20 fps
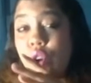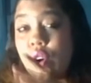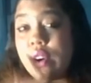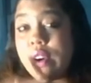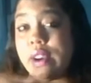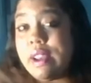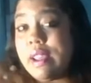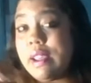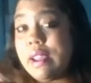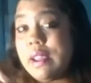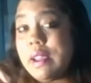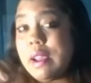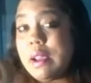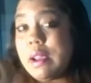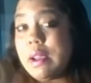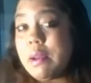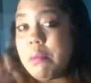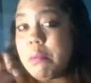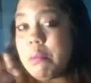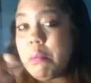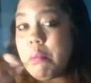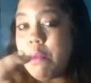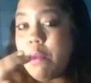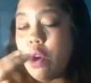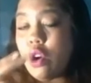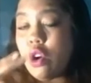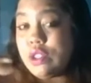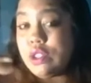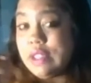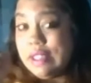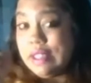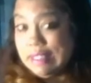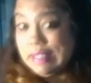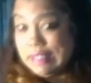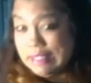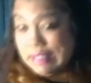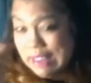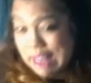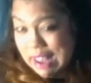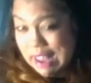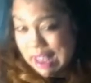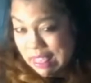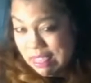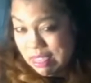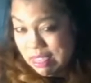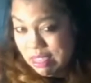there we go. I think I caught up now. There we go.